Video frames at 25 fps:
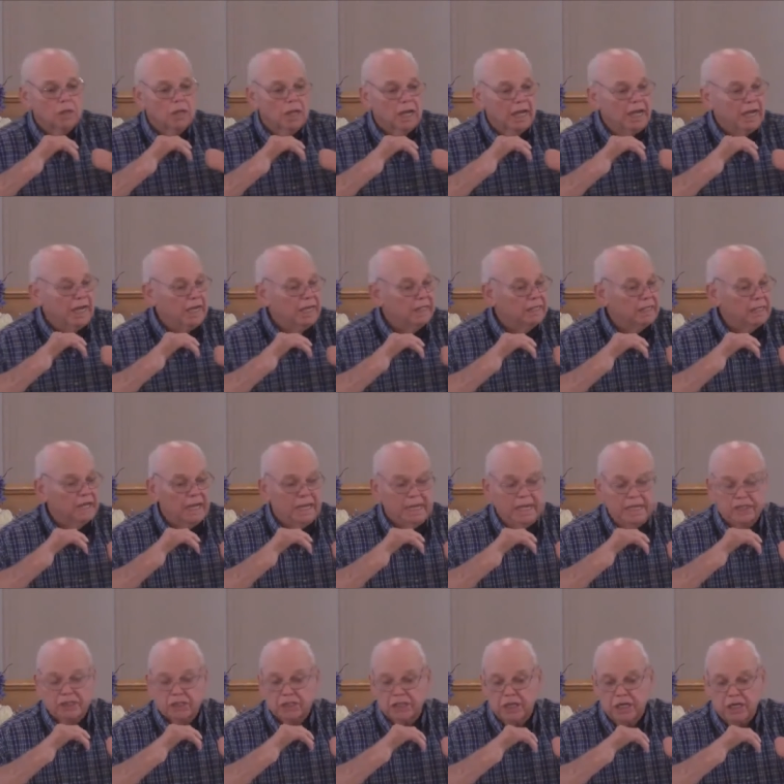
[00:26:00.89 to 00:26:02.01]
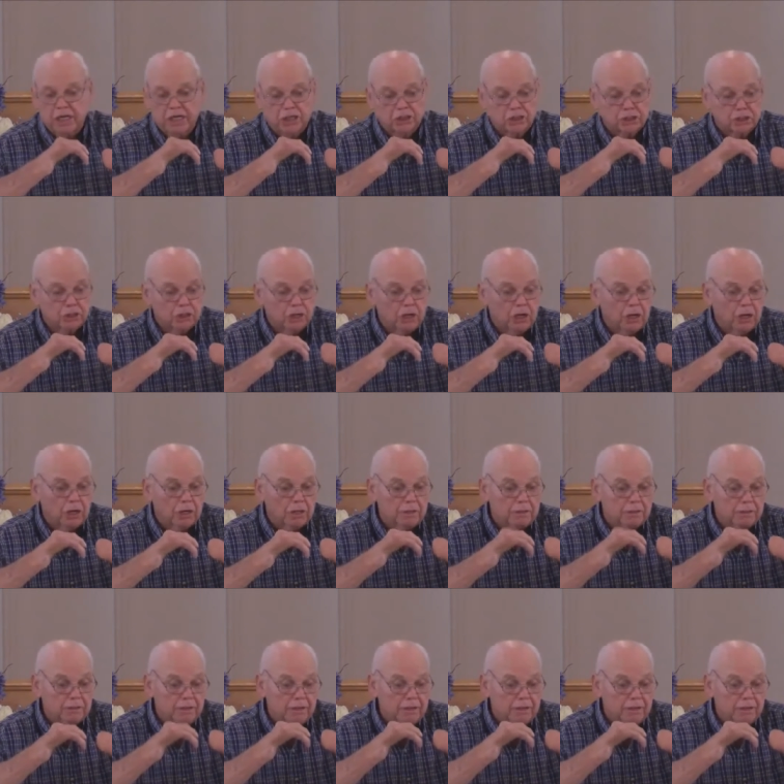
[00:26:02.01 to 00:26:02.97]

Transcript: He sent His Son